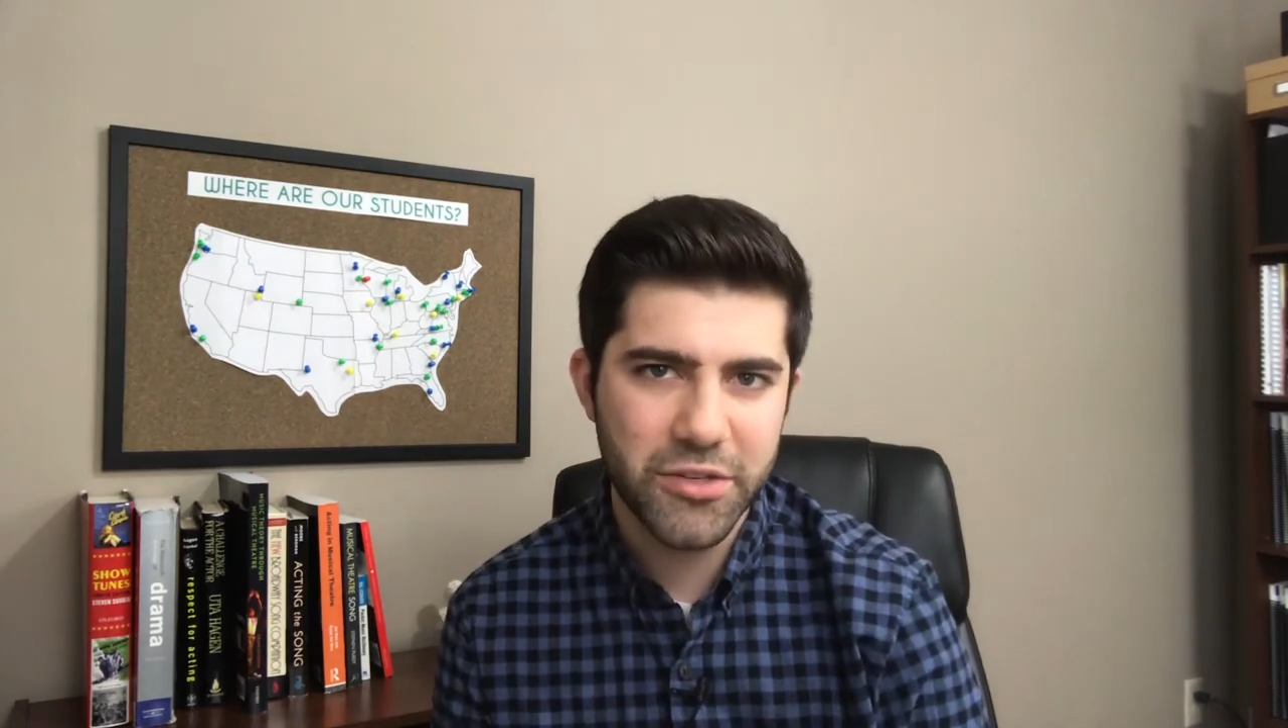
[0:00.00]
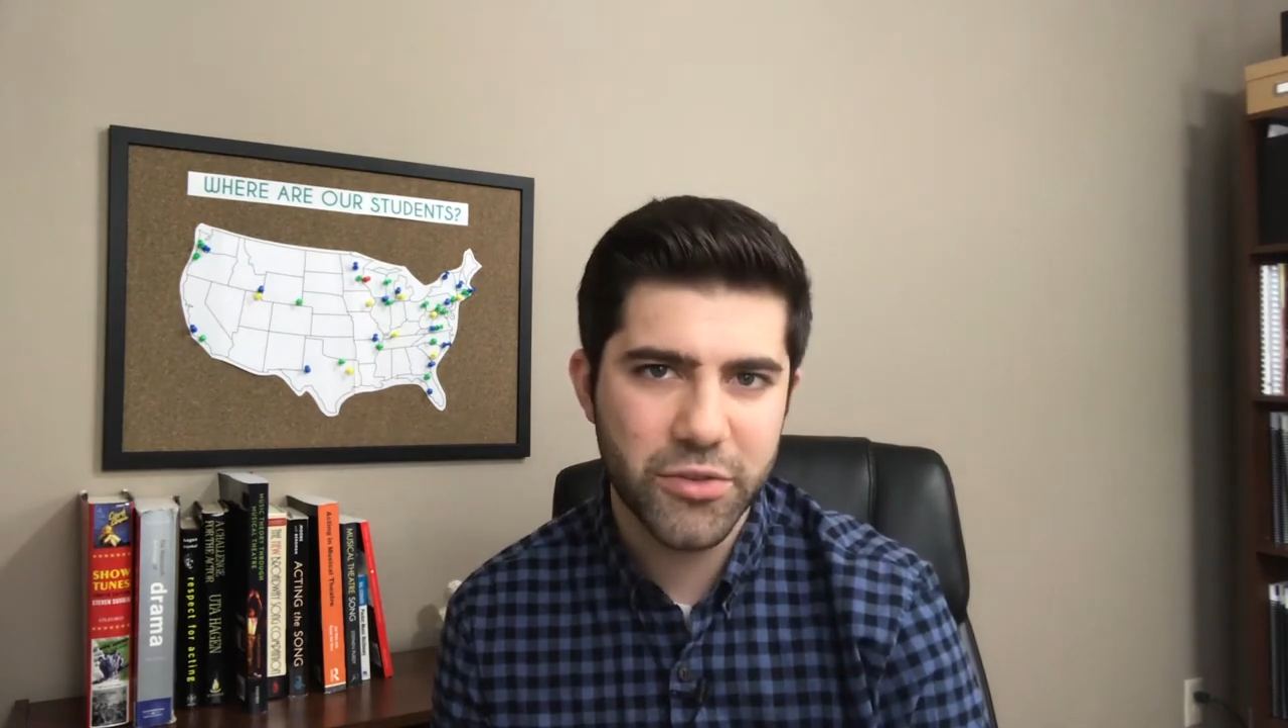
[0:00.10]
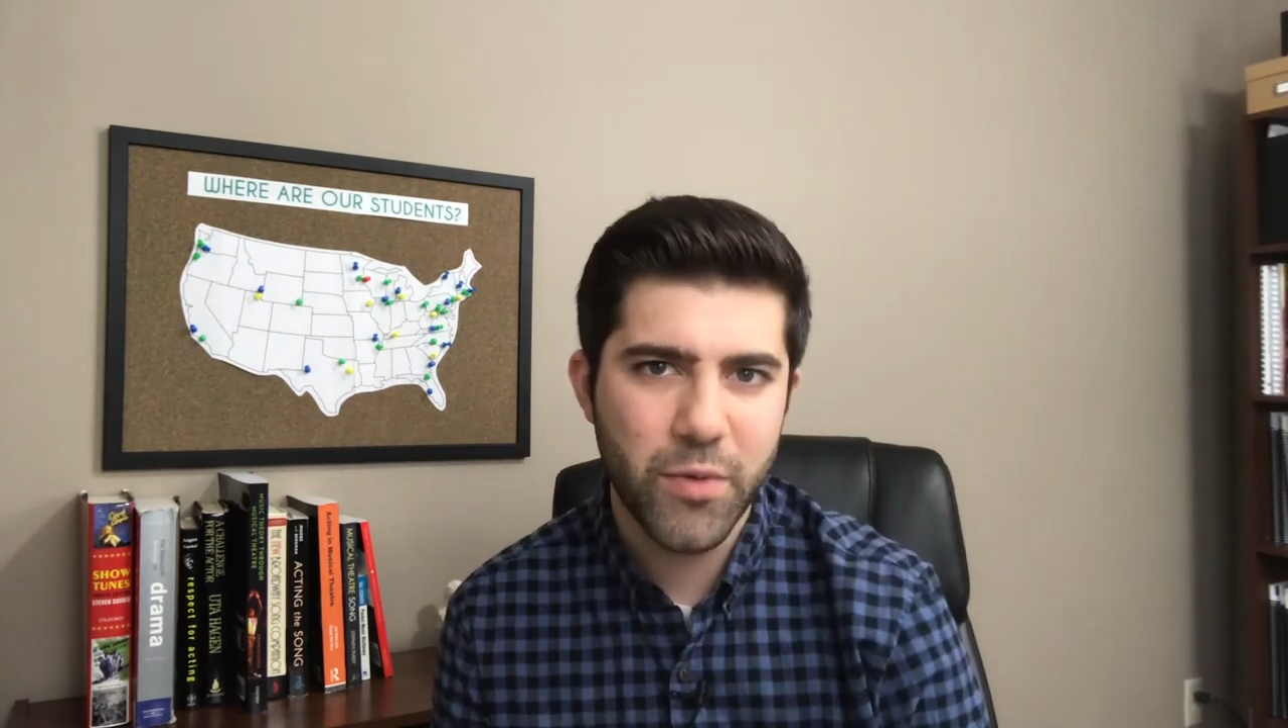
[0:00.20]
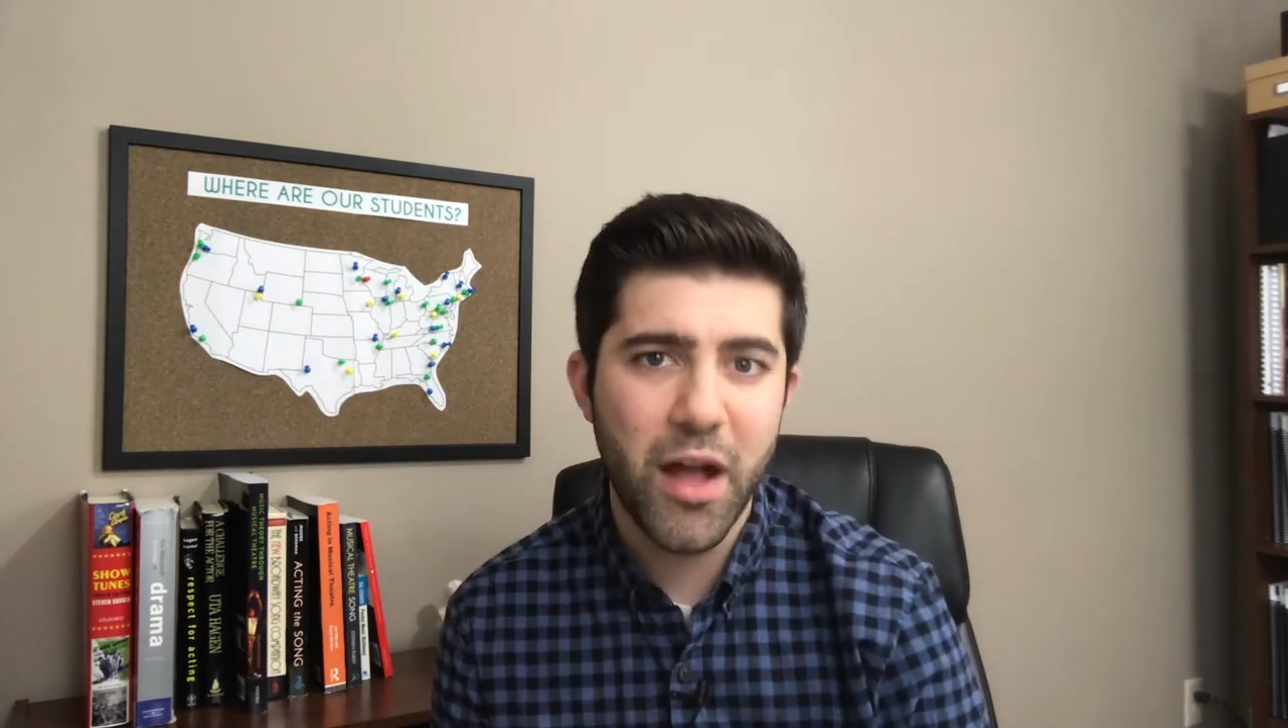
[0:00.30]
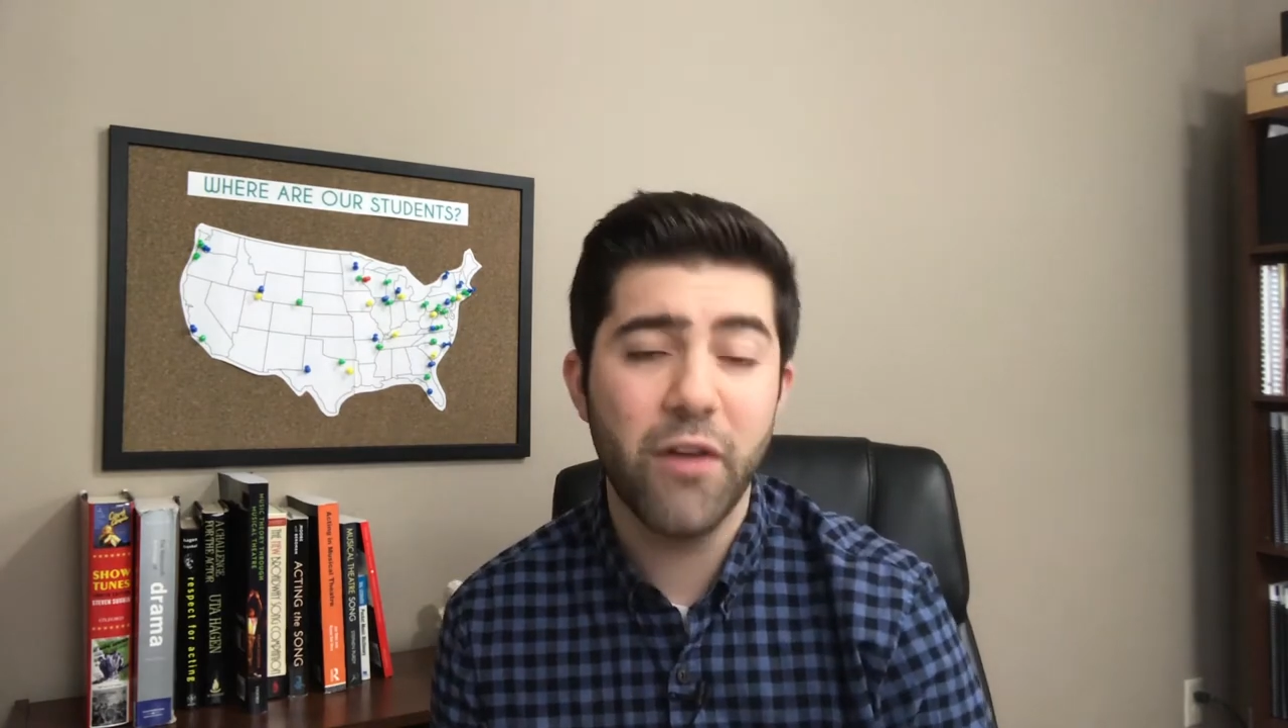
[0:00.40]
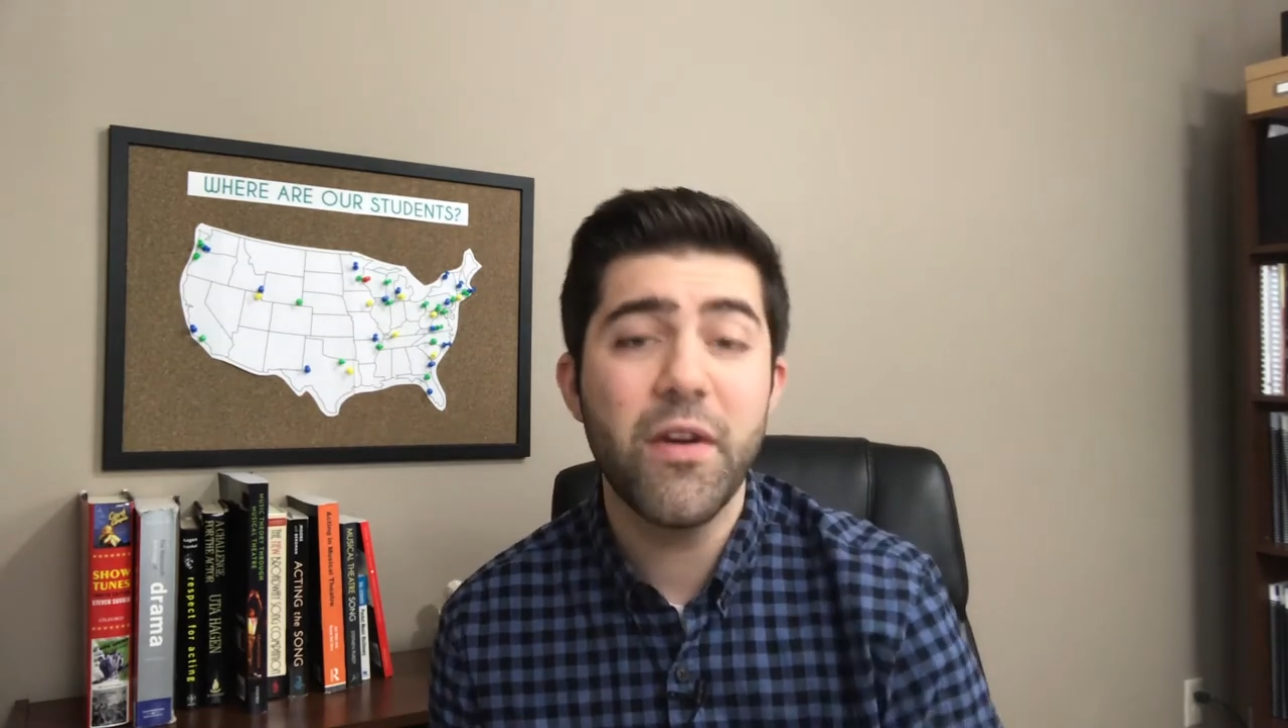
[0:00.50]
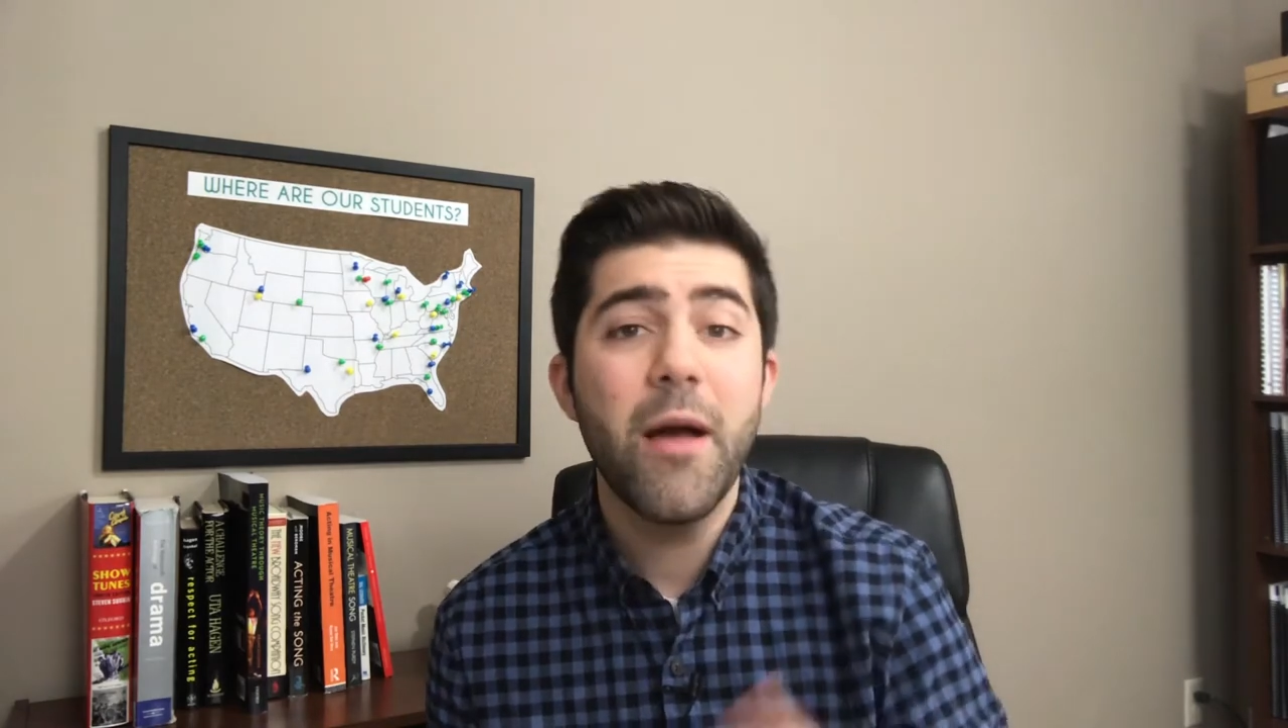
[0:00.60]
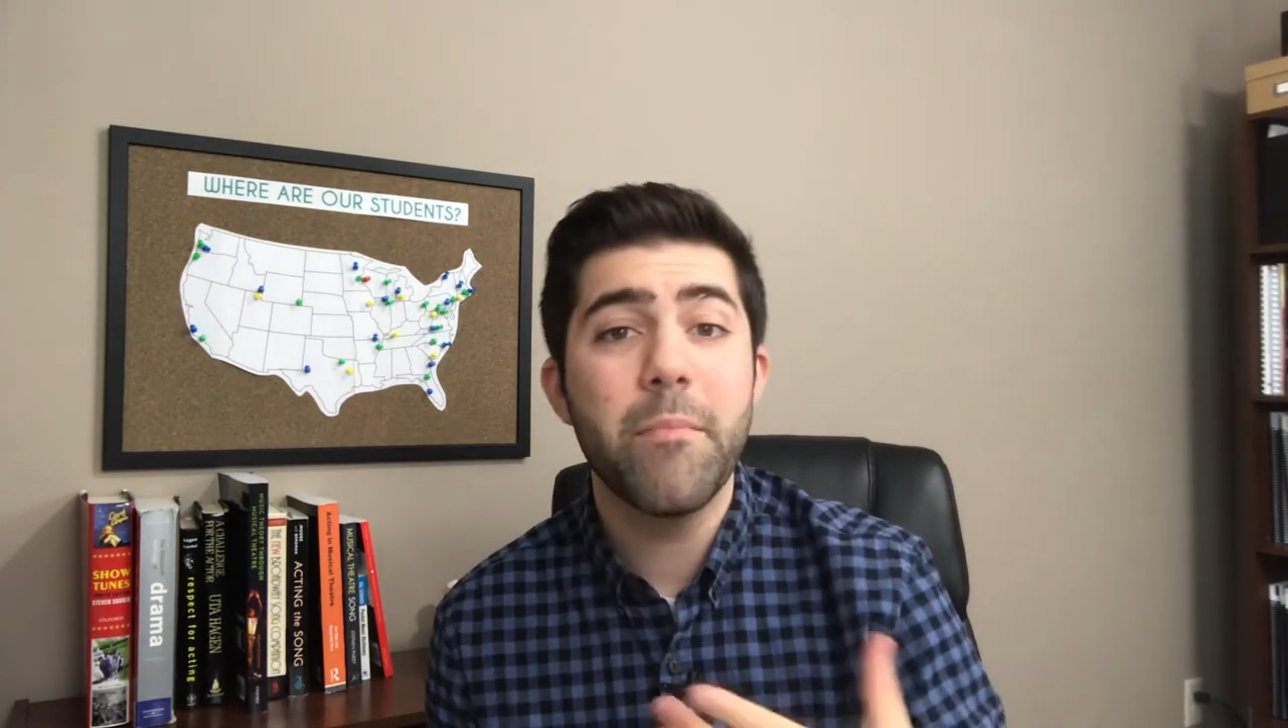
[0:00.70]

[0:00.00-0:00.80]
of 12,